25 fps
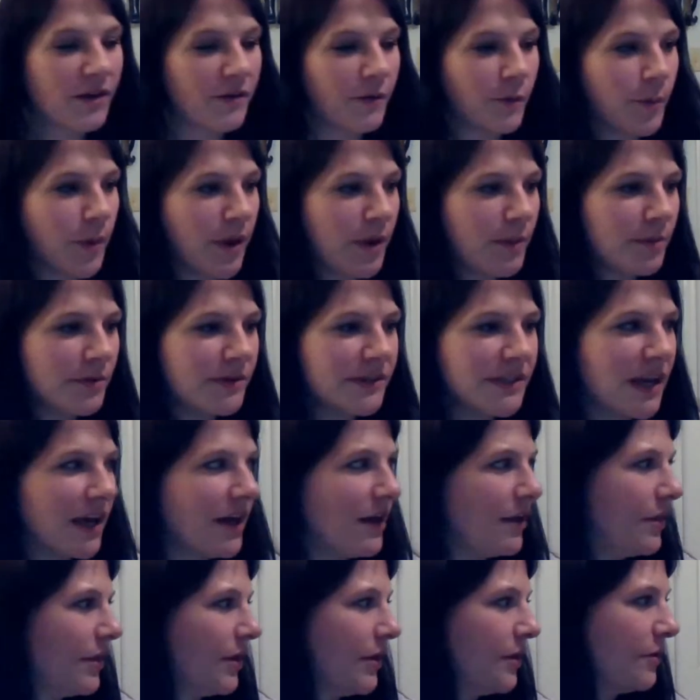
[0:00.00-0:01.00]
don't have a paper
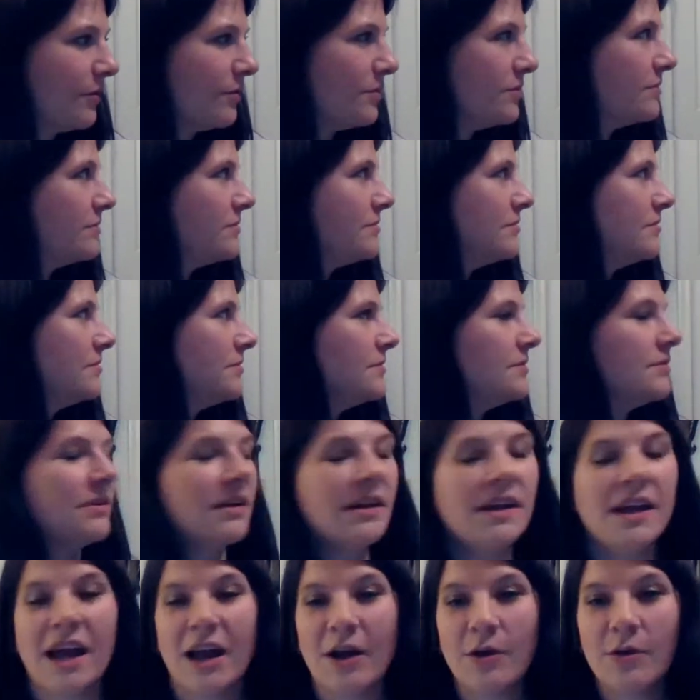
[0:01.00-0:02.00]
towel though.
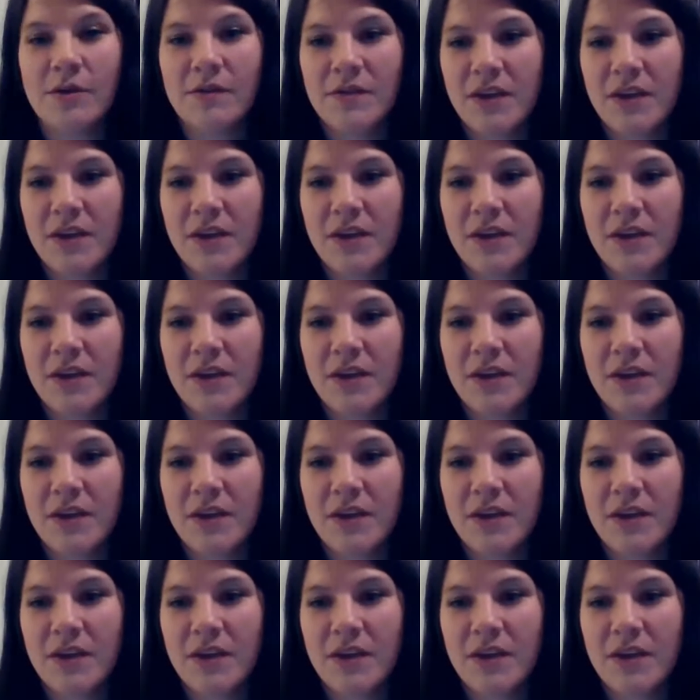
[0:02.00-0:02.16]
I don't